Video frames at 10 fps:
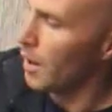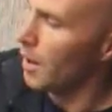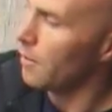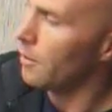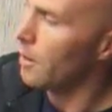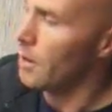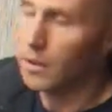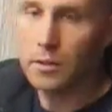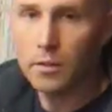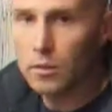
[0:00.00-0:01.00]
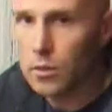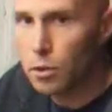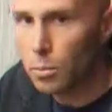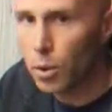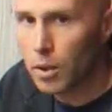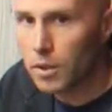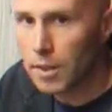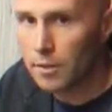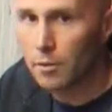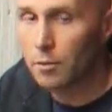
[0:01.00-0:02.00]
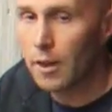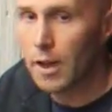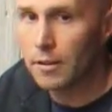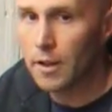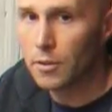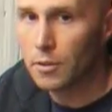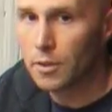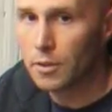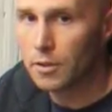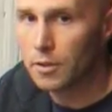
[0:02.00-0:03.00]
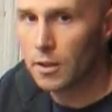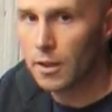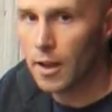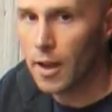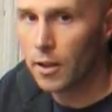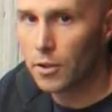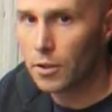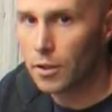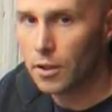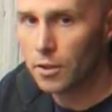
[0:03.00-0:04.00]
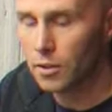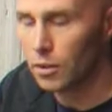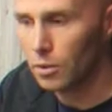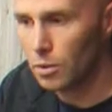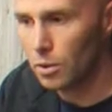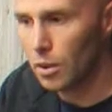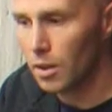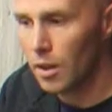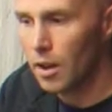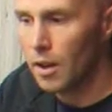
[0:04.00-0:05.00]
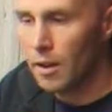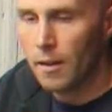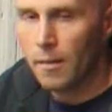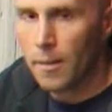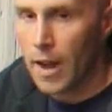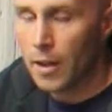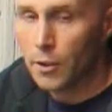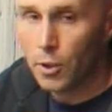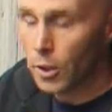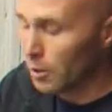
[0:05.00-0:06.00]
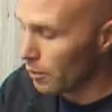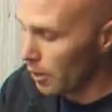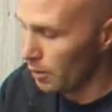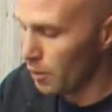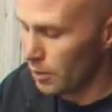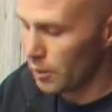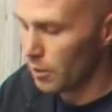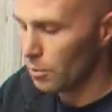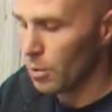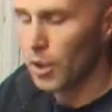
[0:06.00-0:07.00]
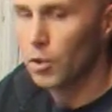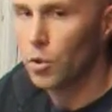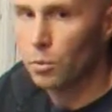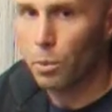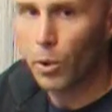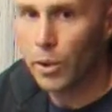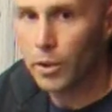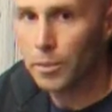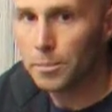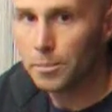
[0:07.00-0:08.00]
I have 2.75 ounces extra to add to it if this doesn't bring it to a boil.